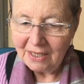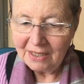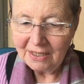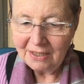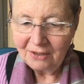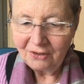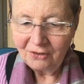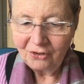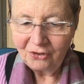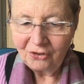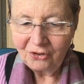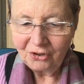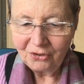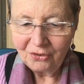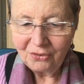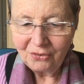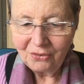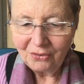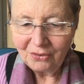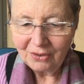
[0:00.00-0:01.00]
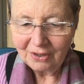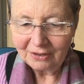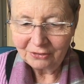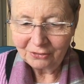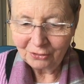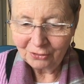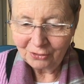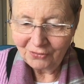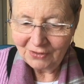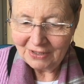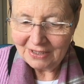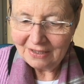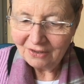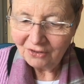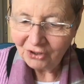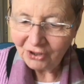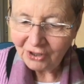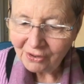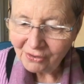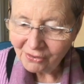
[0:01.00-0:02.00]
into a sort of
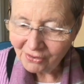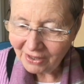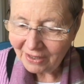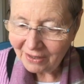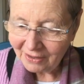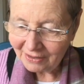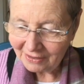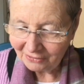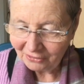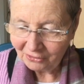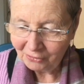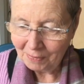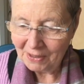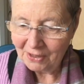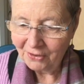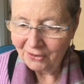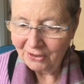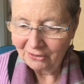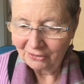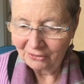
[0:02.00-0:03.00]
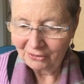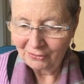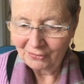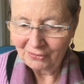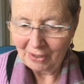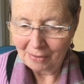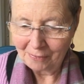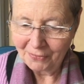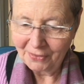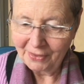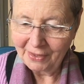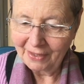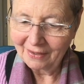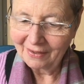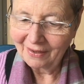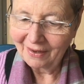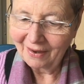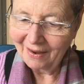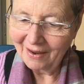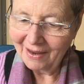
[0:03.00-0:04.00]
interior experience of
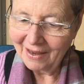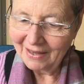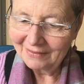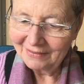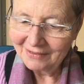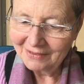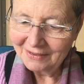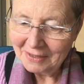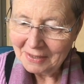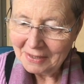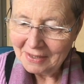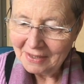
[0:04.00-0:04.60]
something, and